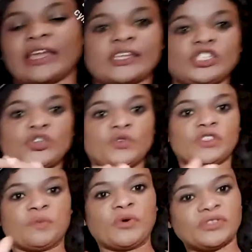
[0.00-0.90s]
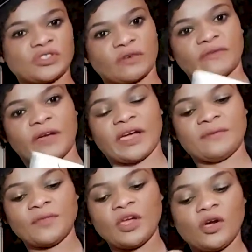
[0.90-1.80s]
like 2 spoons of
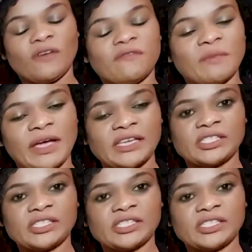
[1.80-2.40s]
my